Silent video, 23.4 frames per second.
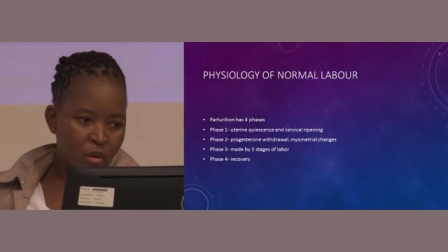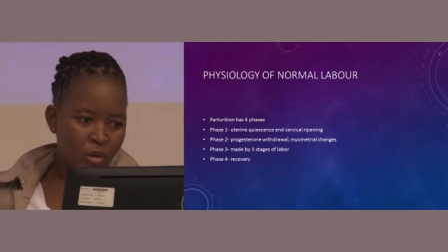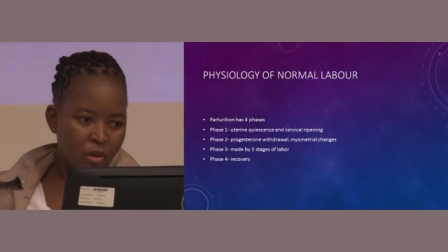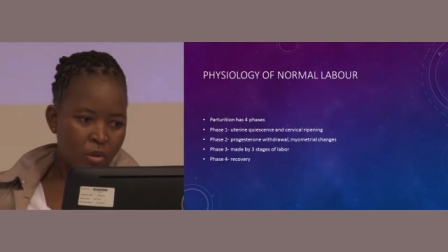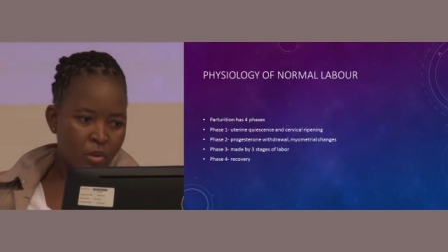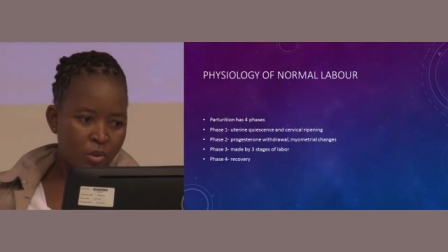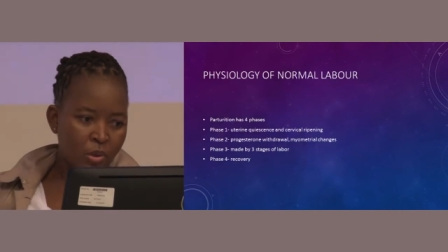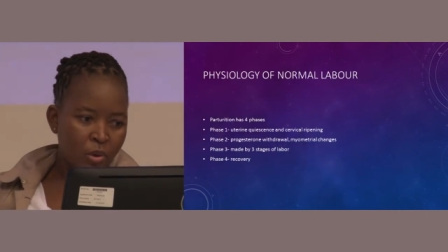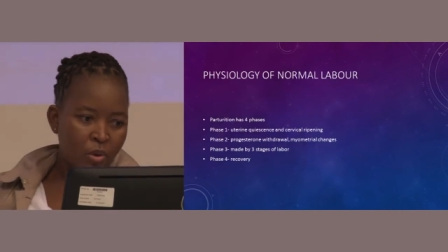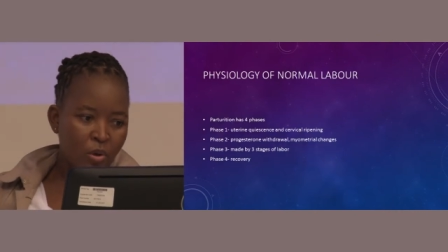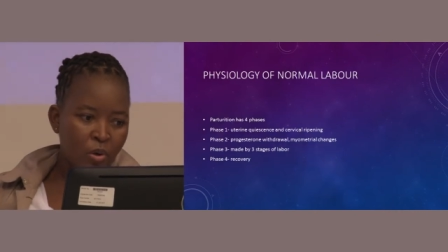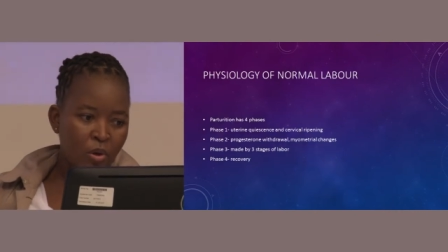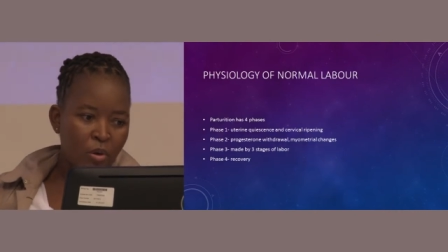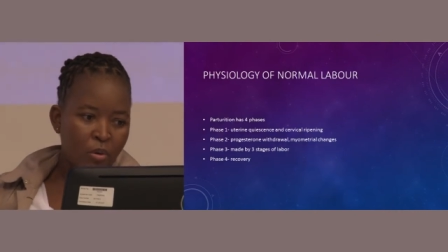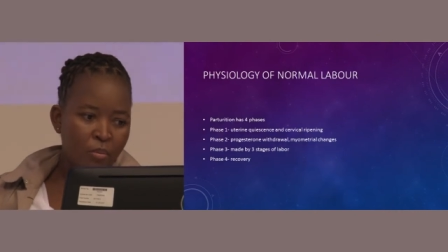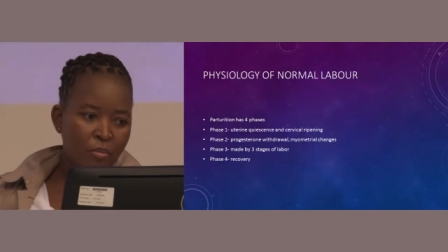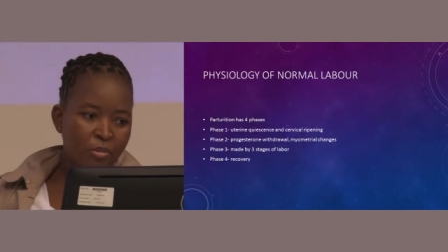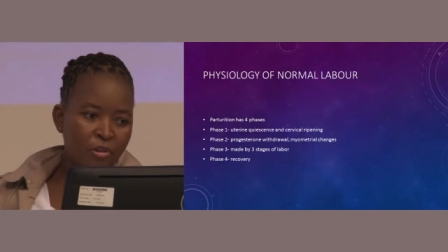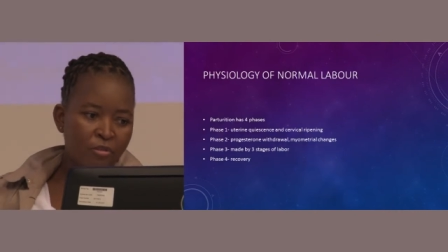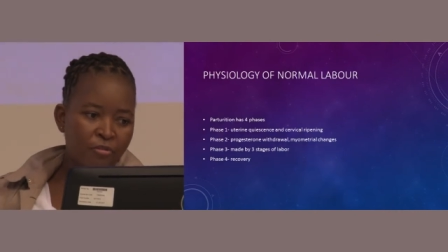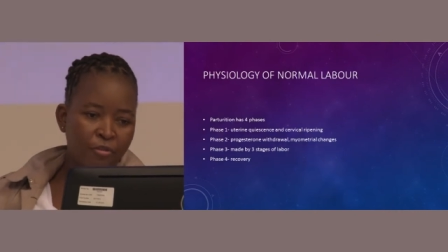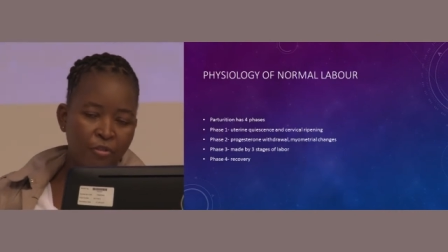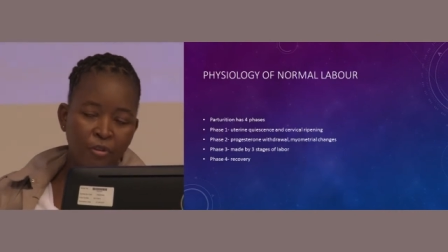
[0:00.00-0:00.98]
So
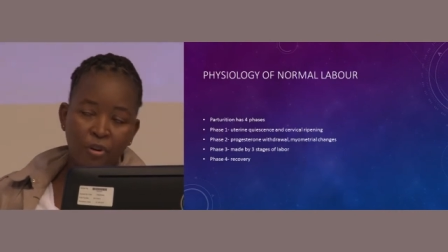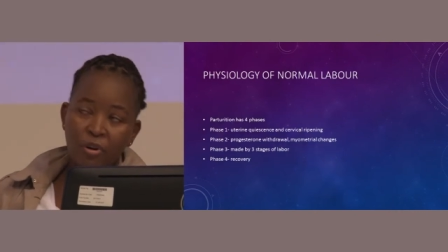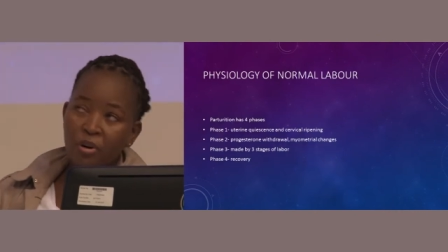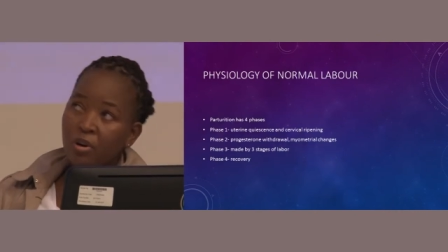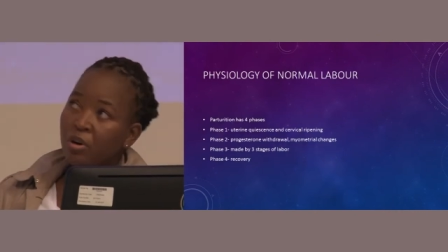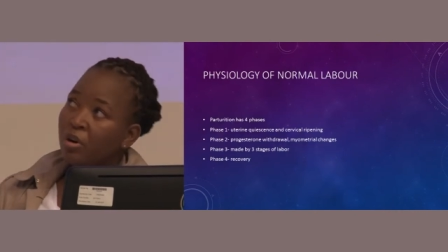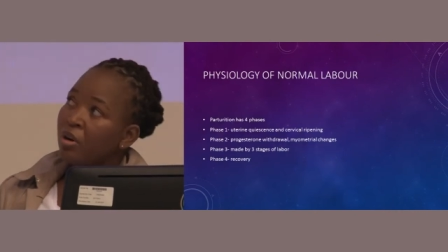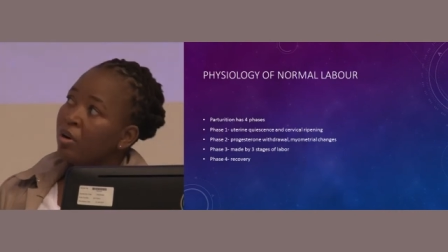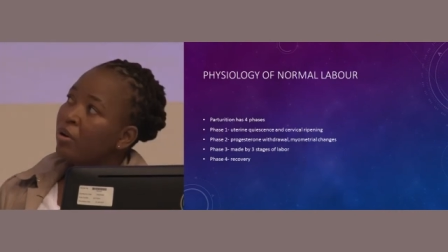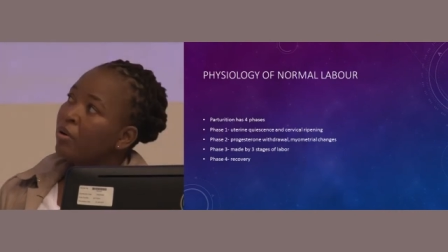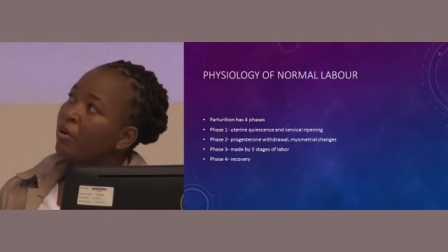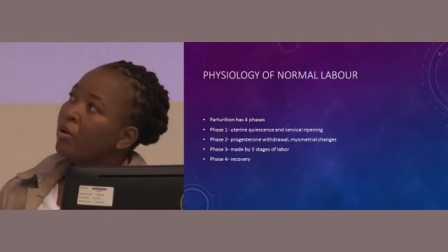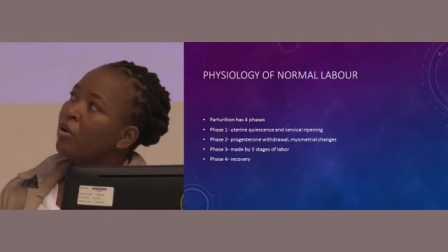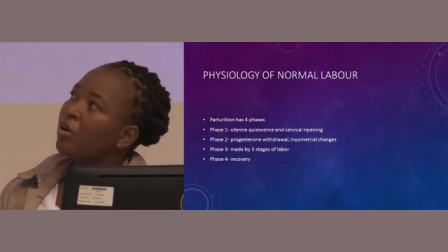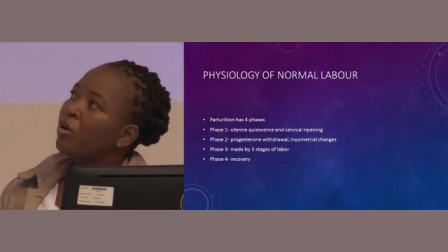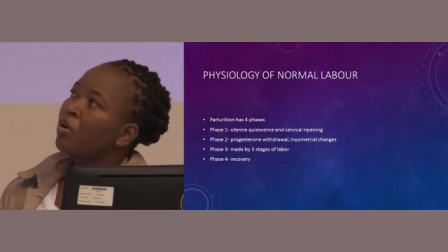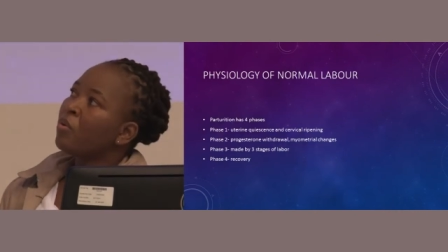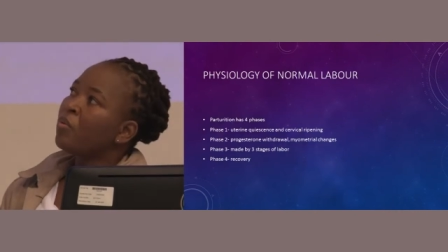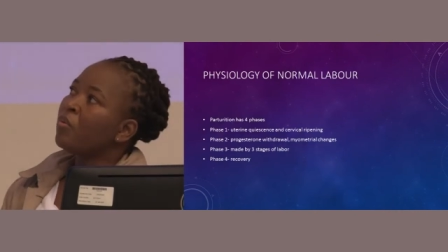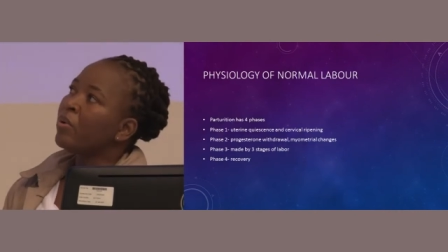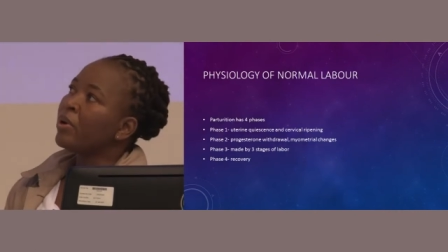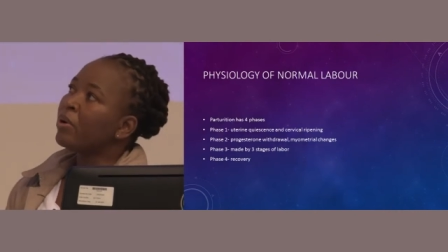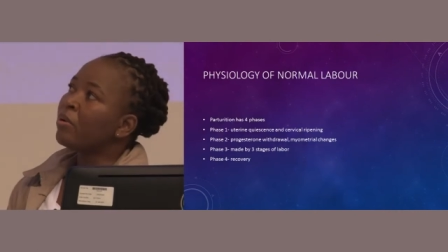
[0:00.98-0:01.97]
before
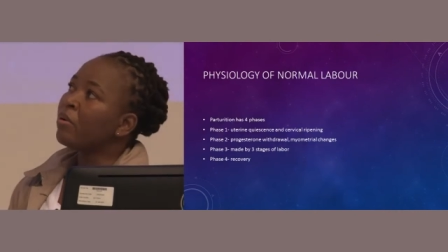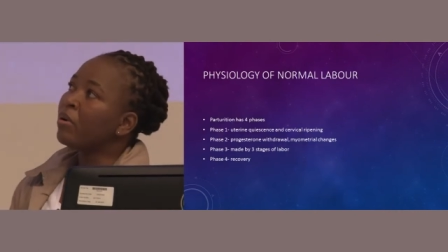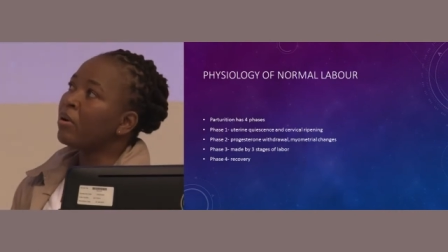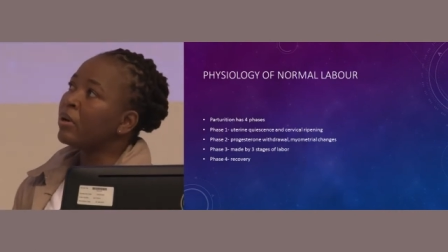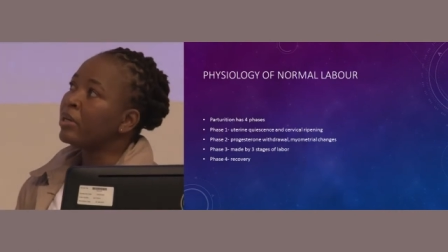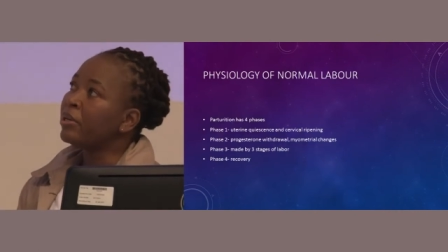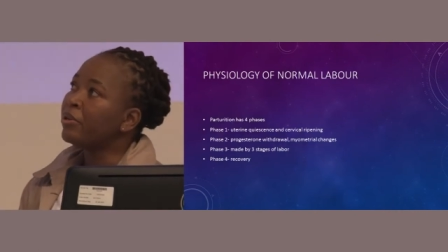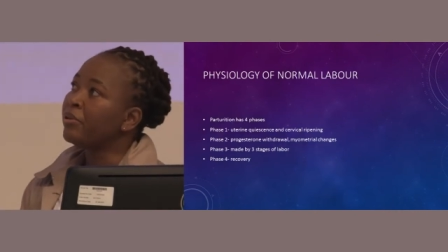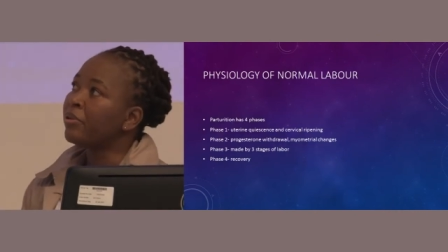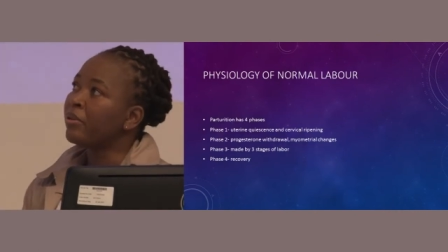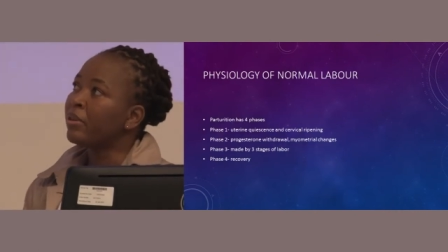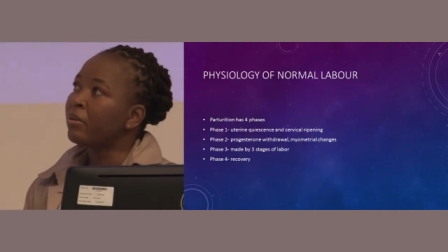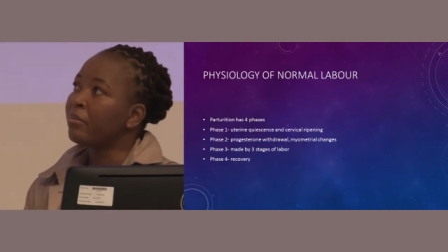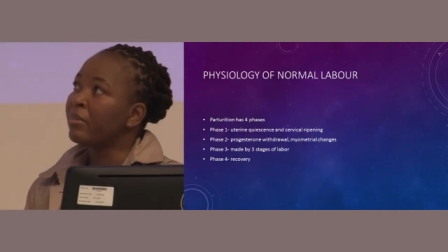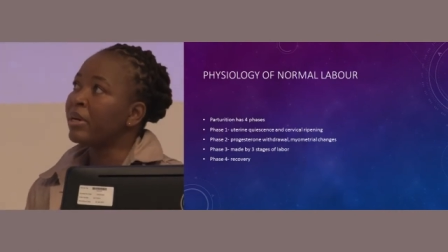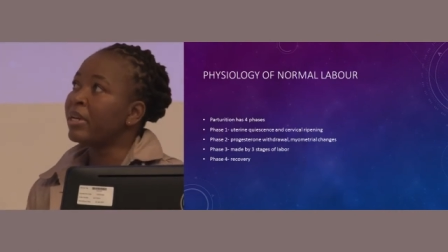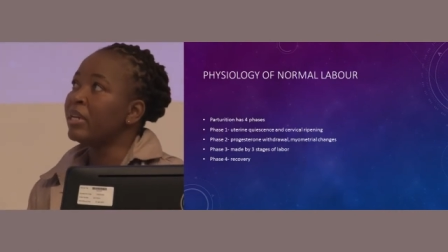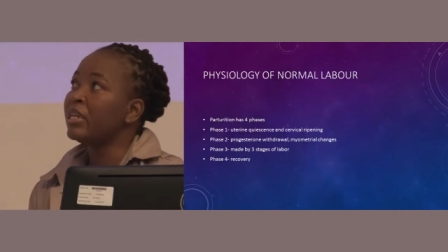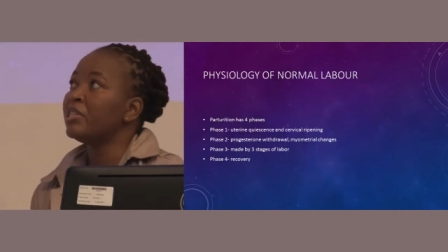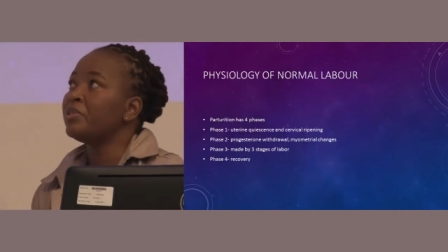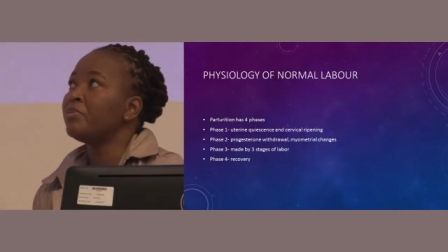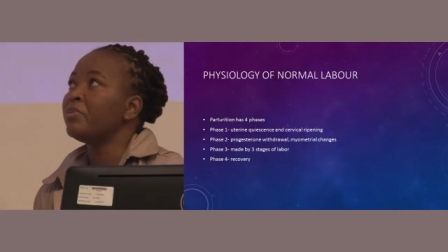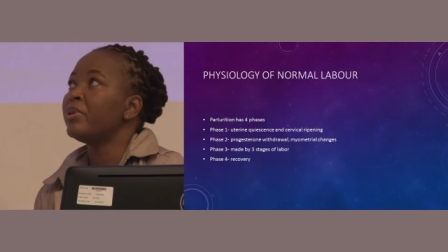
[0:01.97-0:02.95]
we go into the
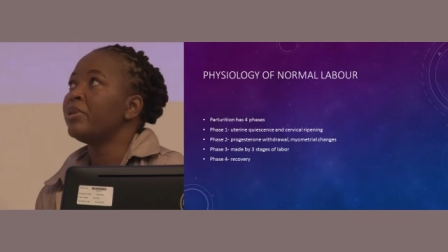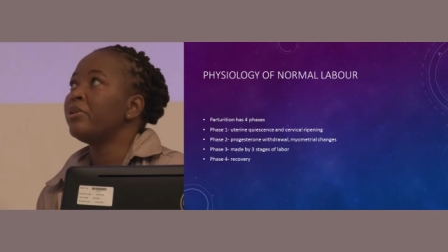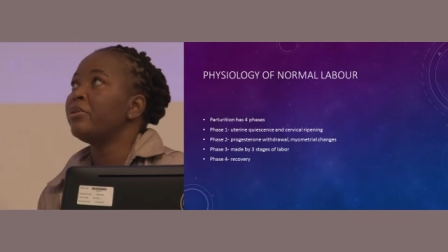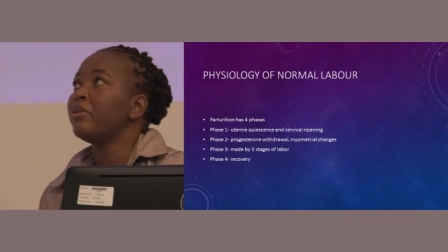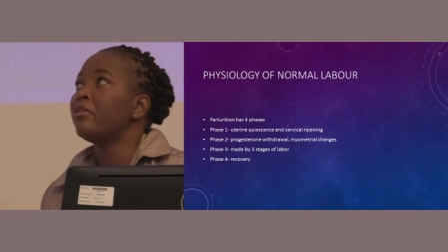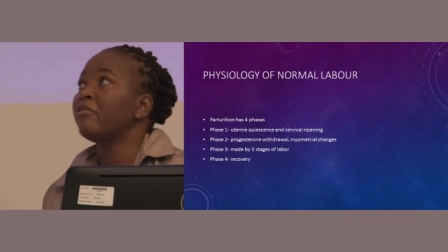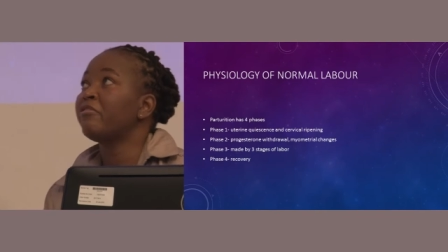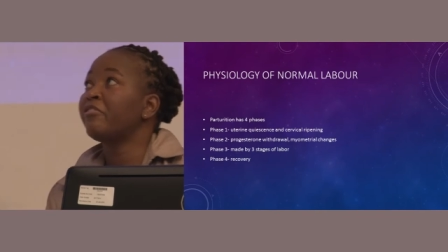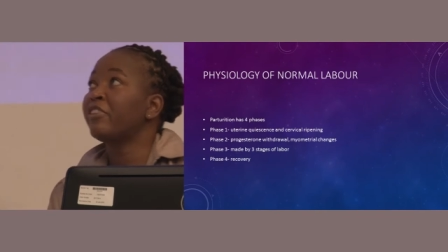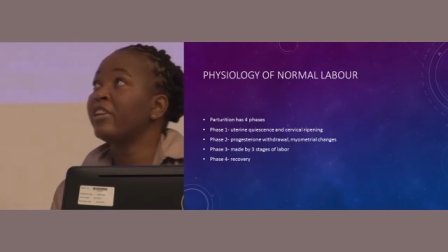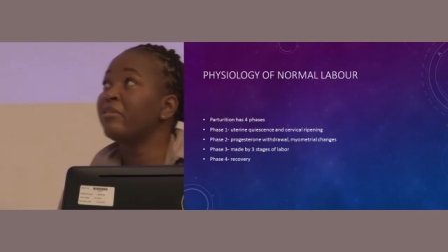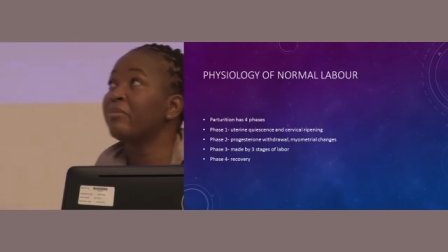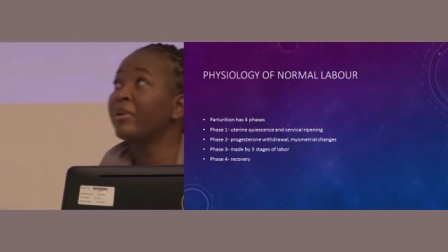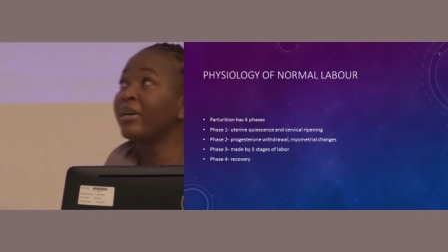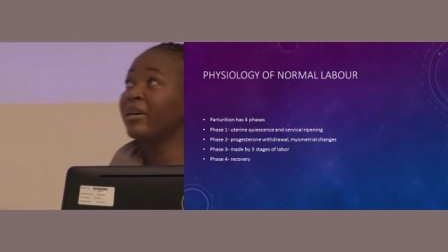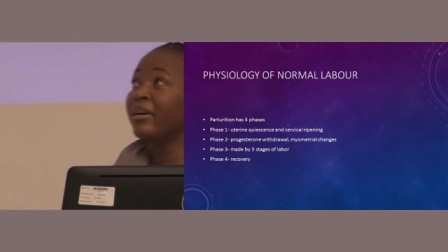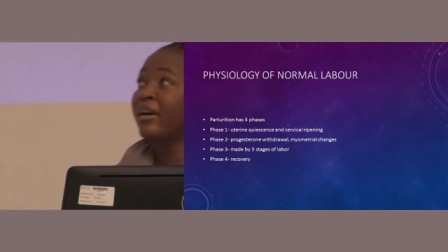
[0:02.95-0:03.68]
management of labor,